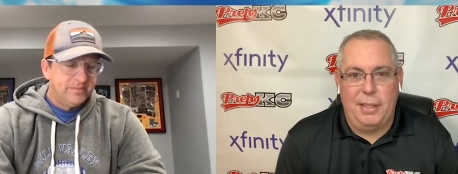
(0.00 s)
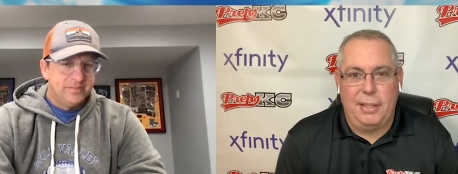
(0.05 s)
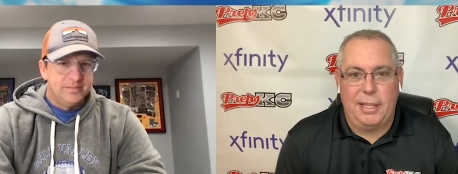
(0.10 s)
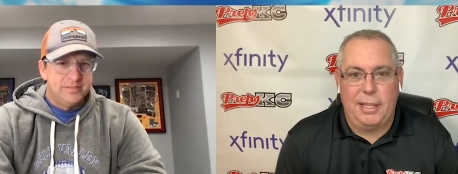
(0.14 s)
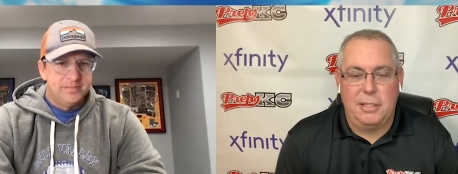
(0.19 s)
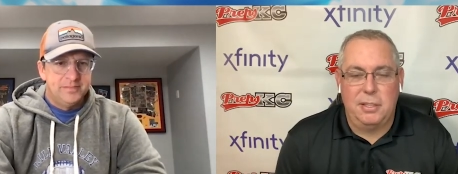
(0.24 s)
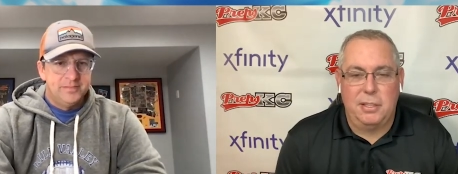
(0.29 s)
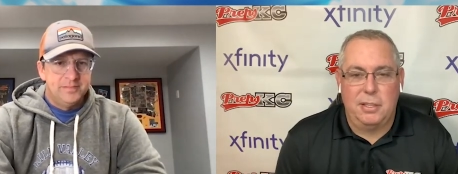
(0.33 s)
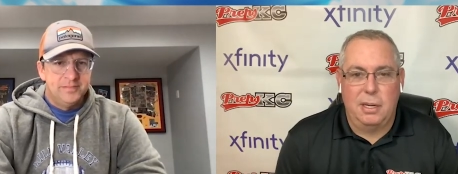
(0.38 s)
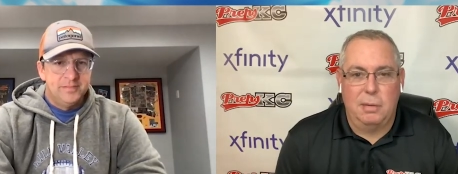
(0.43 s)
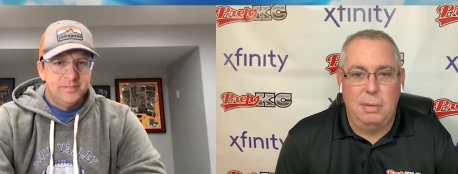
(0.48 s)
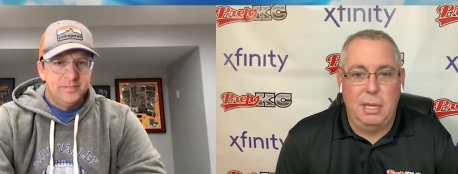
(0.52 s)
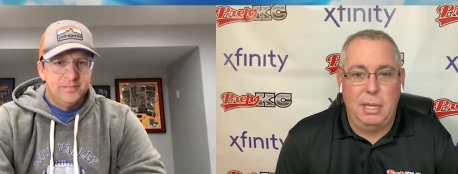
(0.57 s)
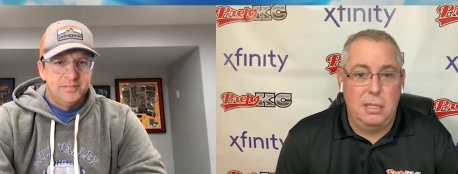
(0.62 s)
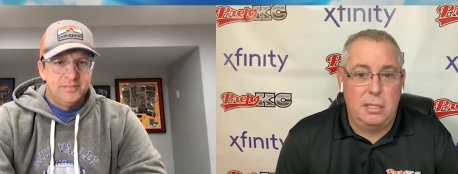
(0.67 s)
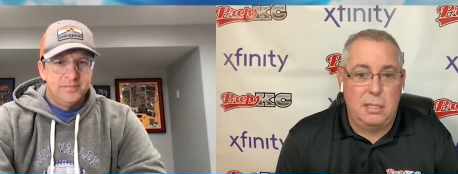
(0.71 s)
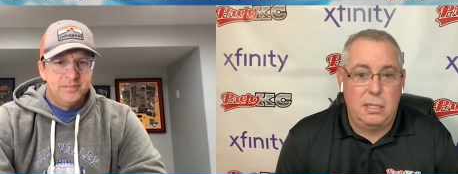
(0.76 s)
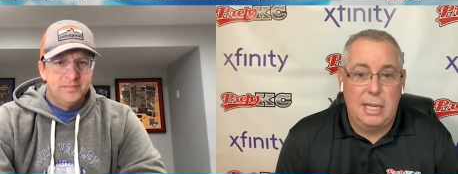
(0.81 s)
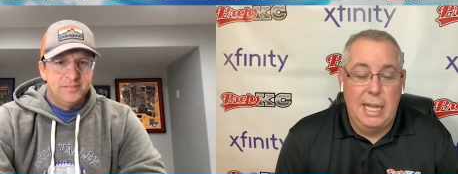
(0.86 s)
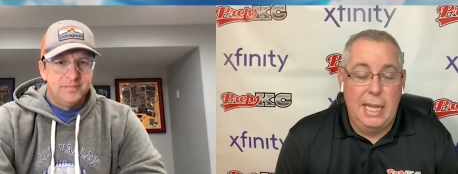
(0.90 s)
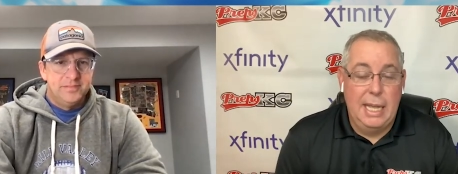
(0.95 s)
Speaker 1: I think this is going to be.
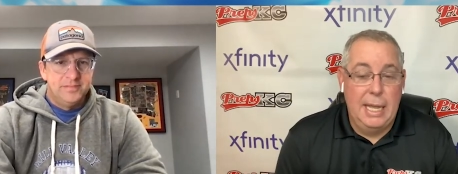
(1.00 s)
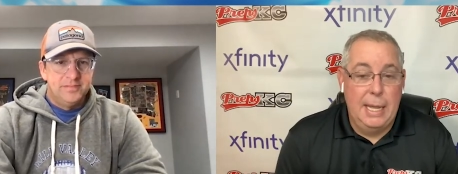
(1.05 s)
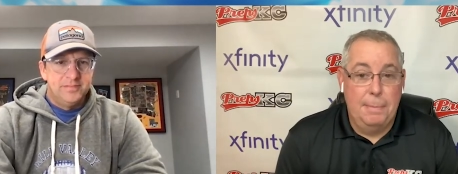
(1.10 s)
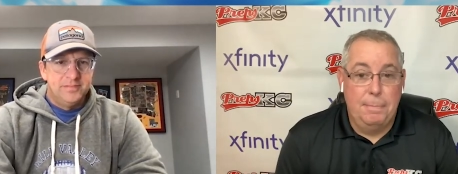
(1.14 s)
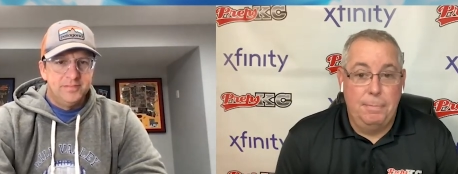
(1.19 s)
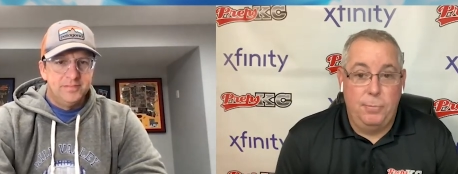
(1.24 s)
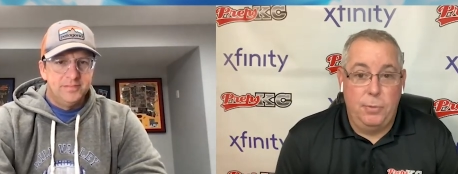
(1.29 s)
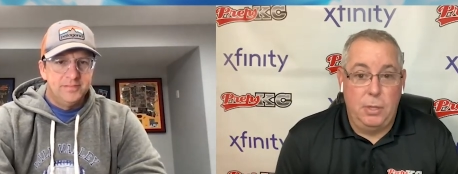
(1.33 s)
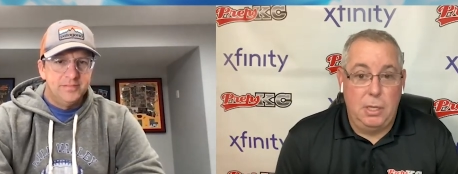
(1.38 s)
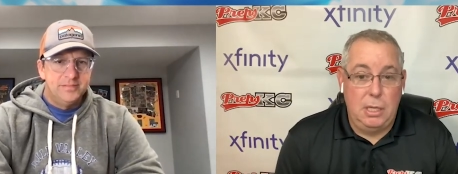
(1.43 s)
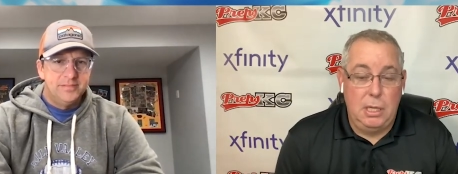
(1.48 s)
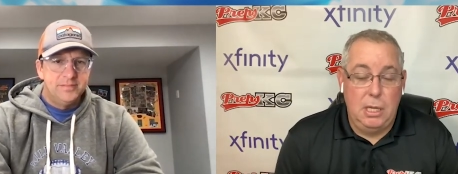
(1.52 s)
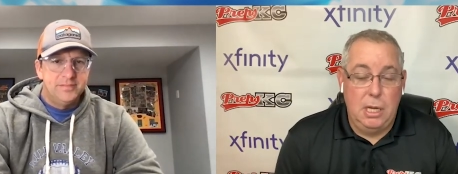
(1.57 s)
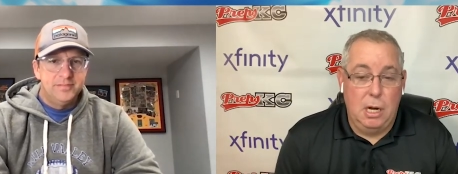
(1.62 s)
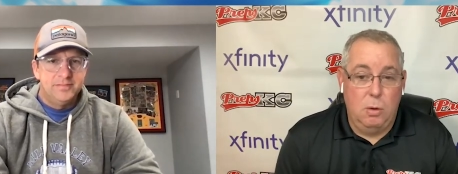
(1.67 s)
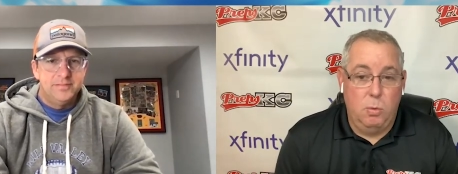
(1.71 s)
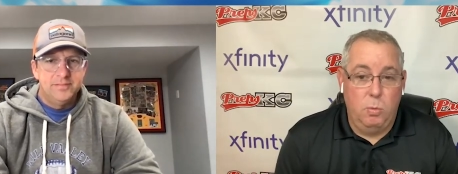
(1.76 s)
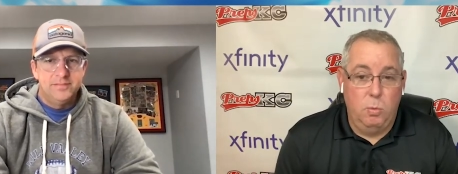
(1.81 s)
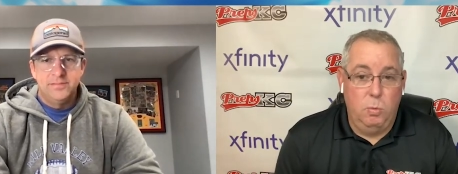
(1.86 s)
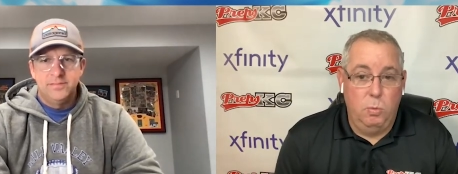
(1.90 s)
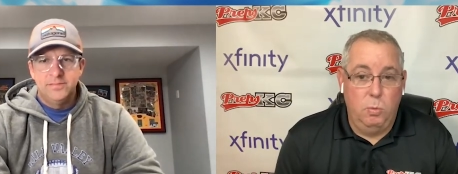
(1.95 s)
This you
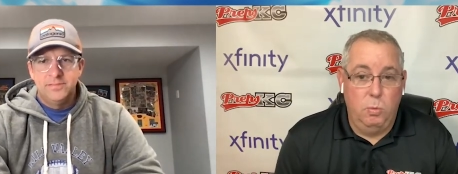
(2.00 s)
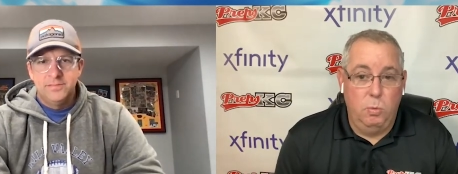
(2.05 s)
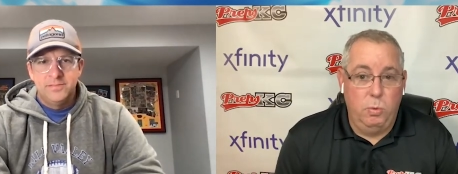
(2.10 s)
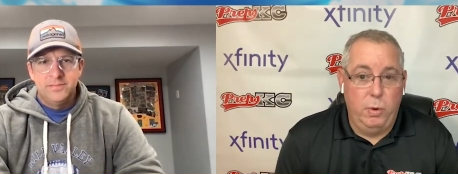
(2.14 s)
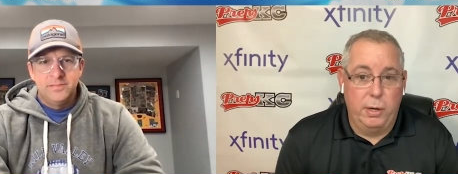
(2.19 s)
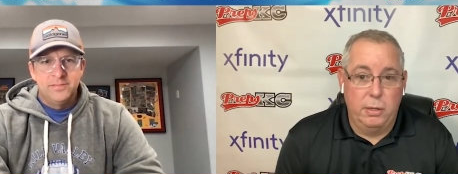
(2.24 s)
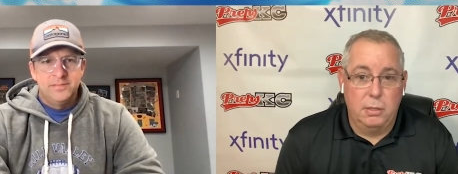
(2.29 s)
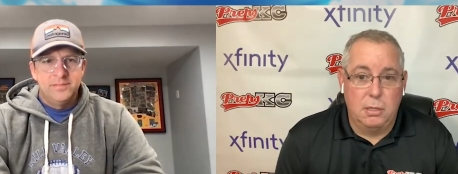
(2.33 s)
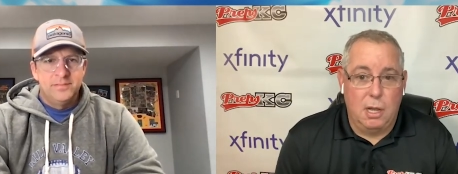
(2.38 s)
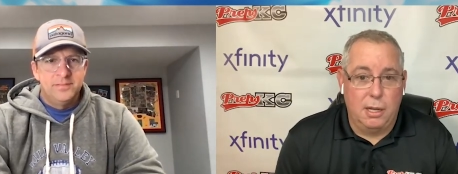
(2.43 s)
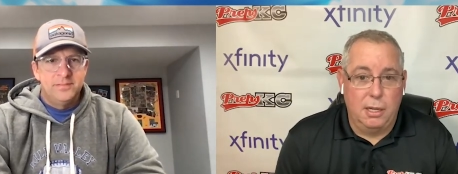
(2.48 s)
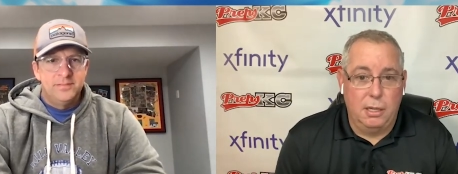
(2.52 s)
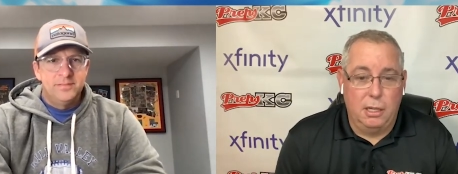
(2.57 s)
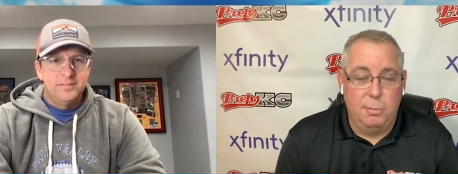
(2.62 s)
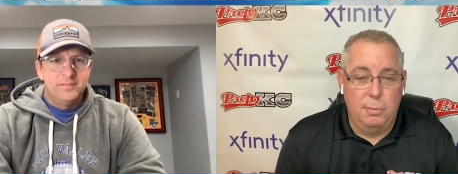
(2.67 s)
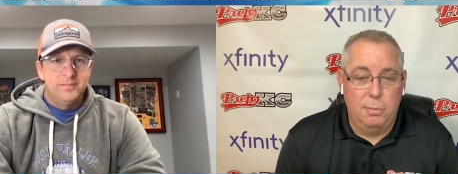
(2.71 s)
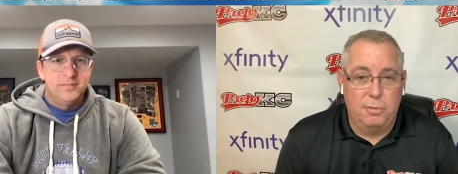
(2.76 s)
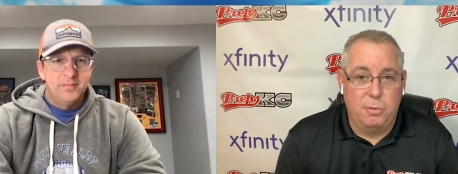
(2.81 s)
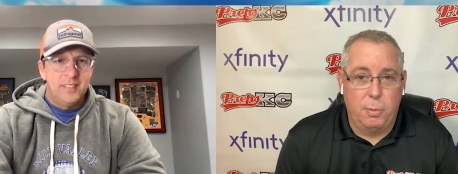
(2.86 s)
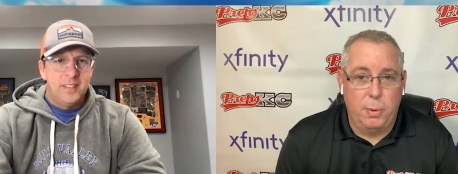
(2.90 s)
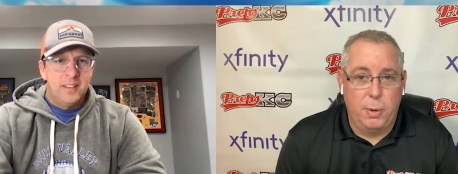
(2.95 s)
know, we were talking a
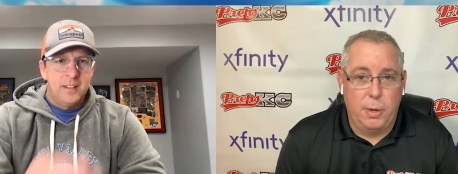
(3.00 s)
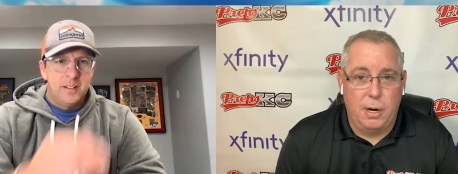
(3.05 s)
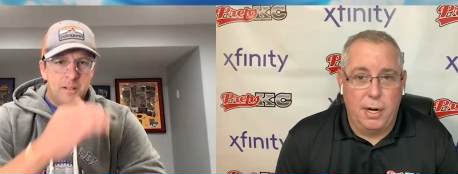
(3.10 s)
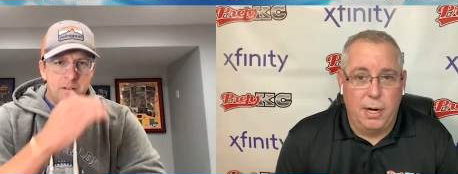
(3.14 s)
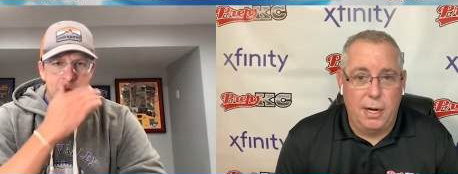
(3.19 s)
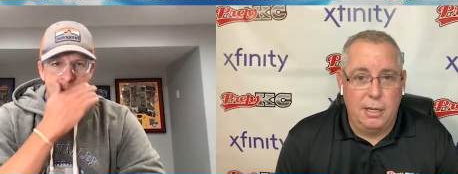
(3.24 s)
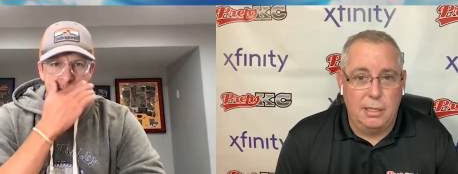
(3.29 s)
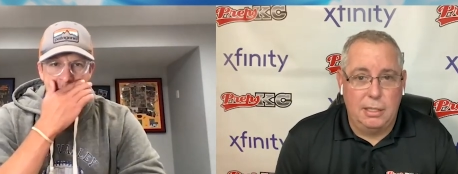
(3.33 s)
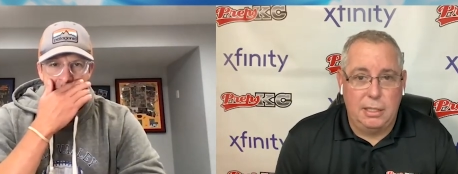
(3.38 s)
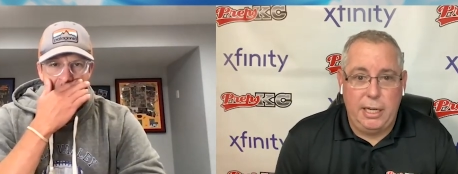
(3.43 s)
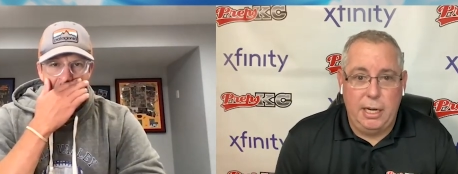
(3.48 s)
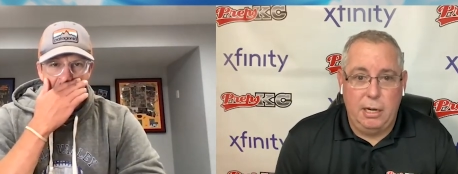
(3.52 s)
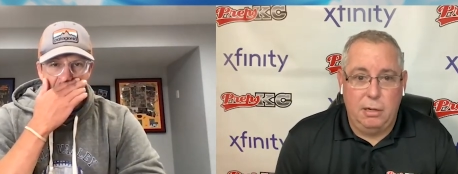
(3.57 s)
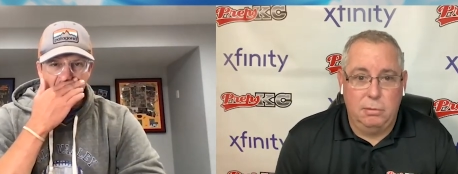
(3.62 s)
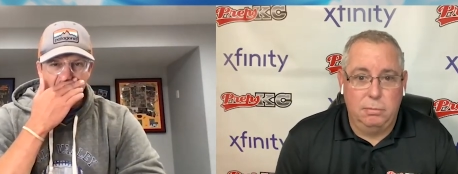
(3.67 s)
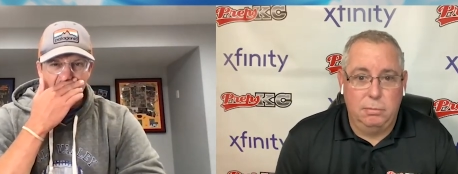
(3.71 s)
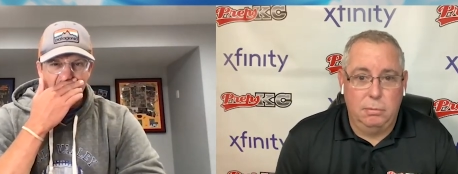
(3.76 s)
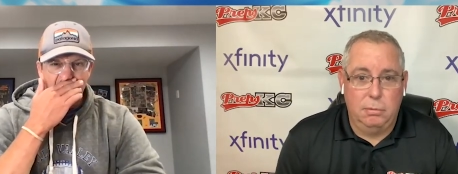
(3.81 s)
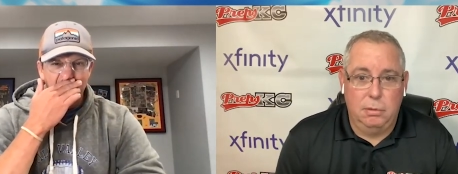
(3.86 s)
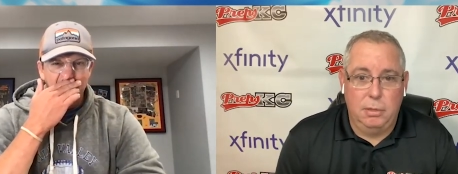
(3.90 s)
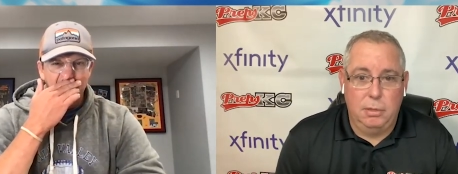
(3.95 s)
little before we went on air. You know,